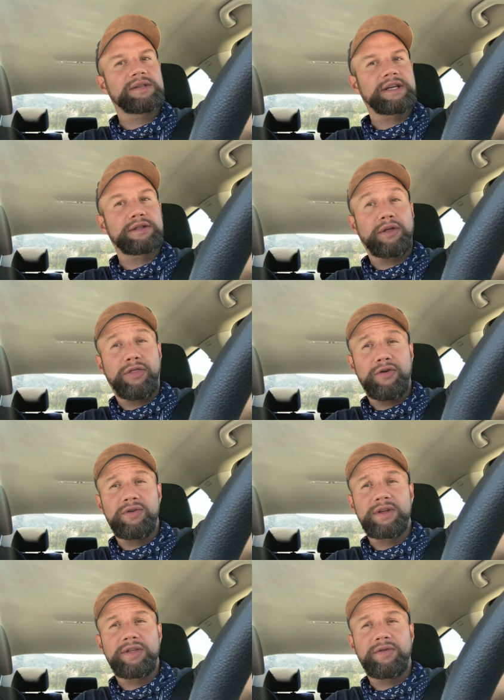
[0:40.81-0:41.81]
take the
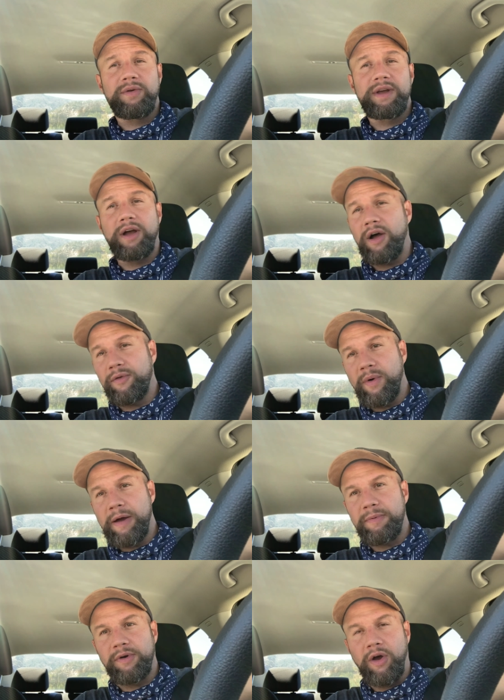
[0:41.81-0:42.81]
33 all the way
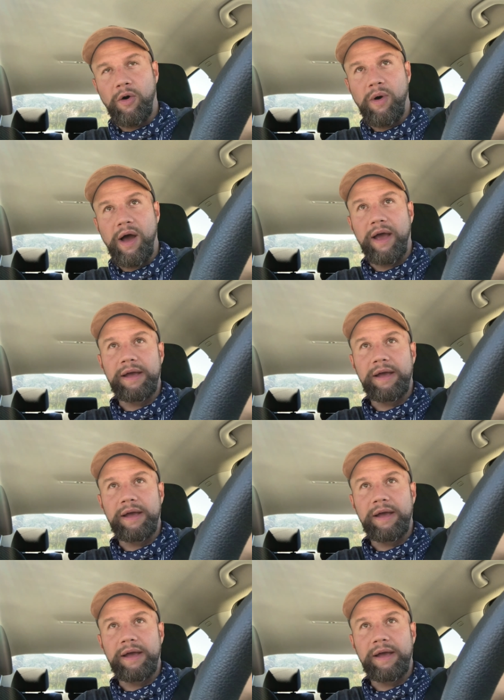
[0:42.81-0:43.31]
up into Ojai.